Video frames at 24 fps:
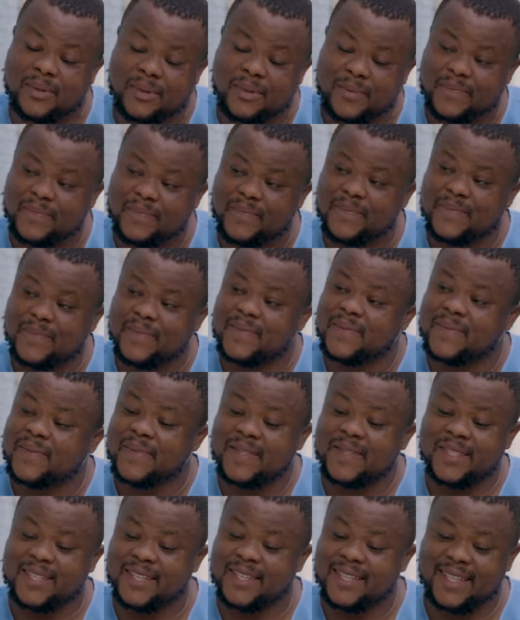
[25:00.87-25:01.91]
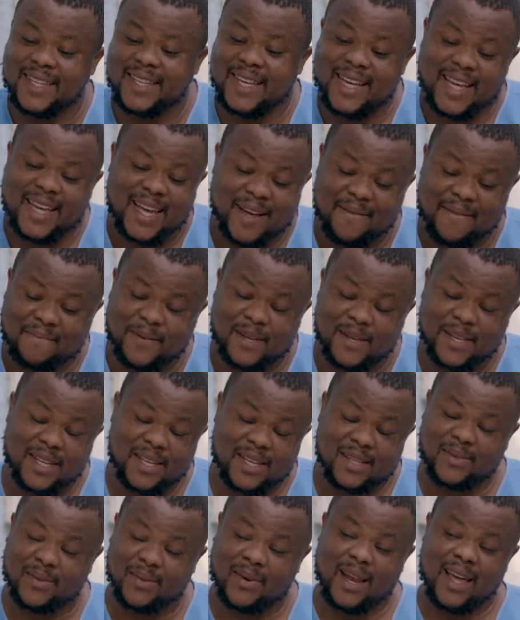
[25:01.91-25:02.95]
you. See, I'm
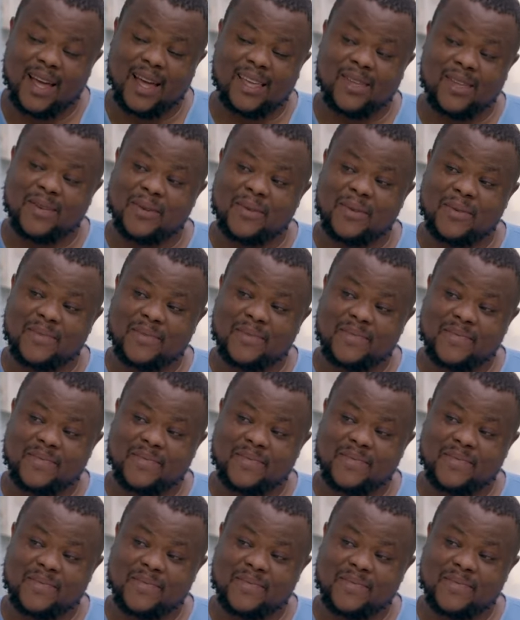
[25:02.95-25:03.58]
beginning to like you.